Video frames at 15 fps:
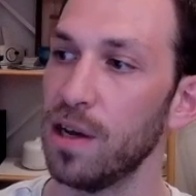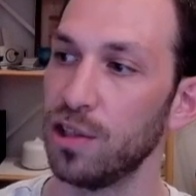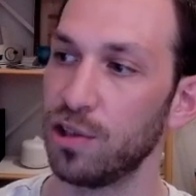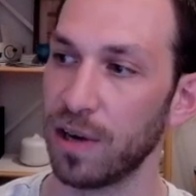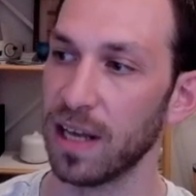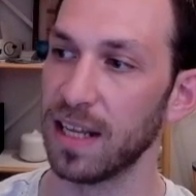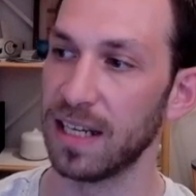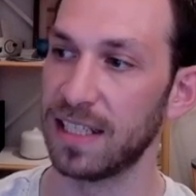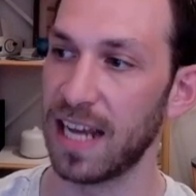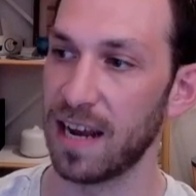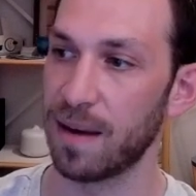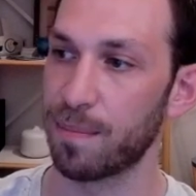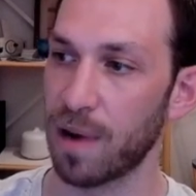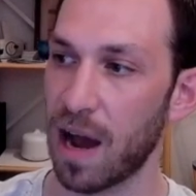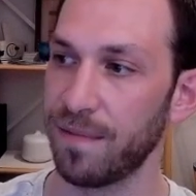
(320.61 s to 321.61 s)
trailing take
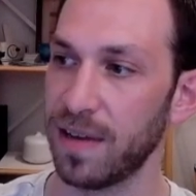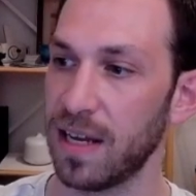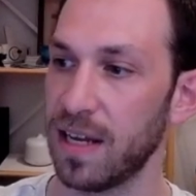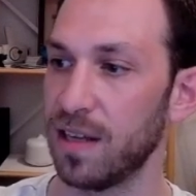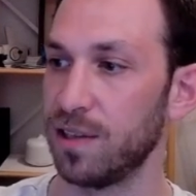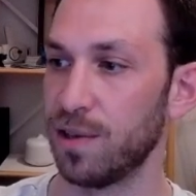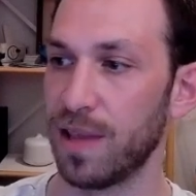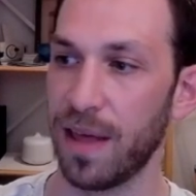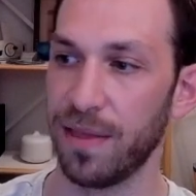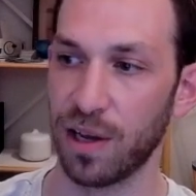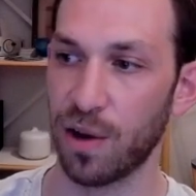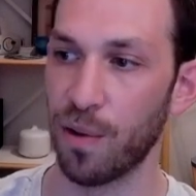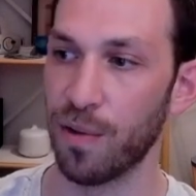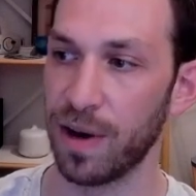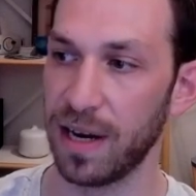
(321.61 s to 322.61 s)
profit so that the
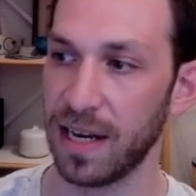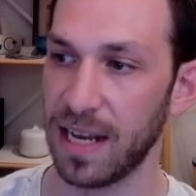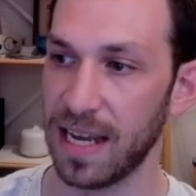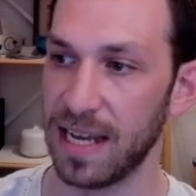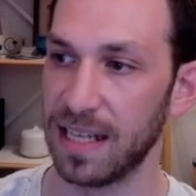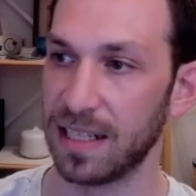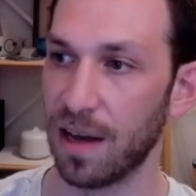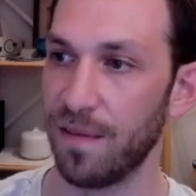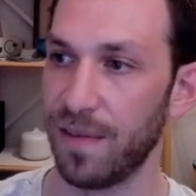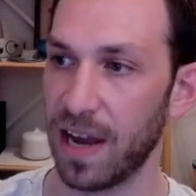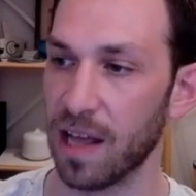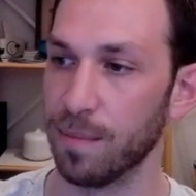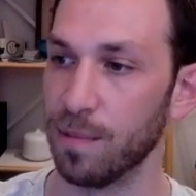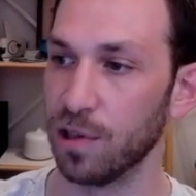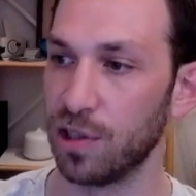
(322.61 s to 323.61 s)
coin is
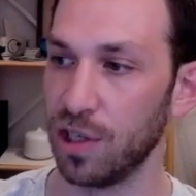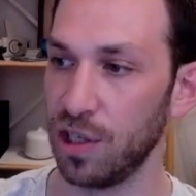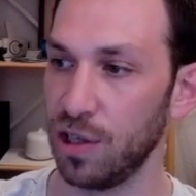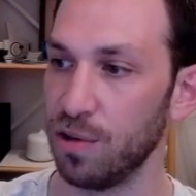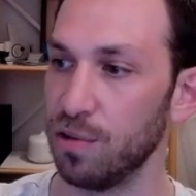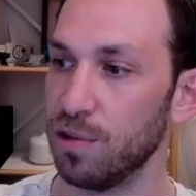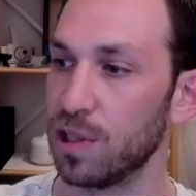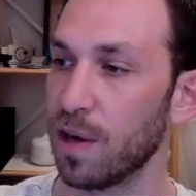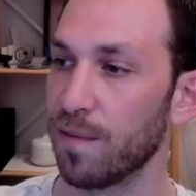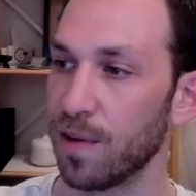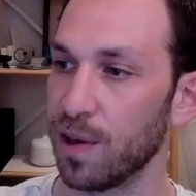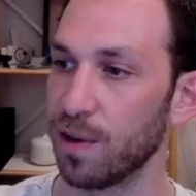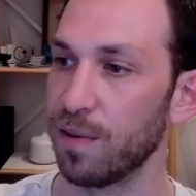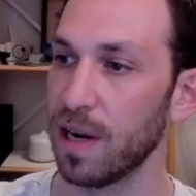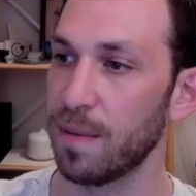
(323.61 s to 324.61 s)
available to use for the
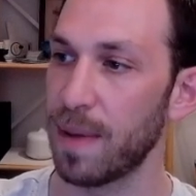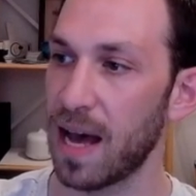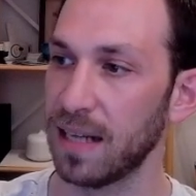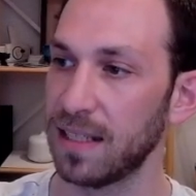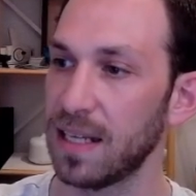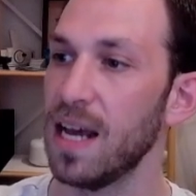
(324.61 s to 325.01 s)
grid bot.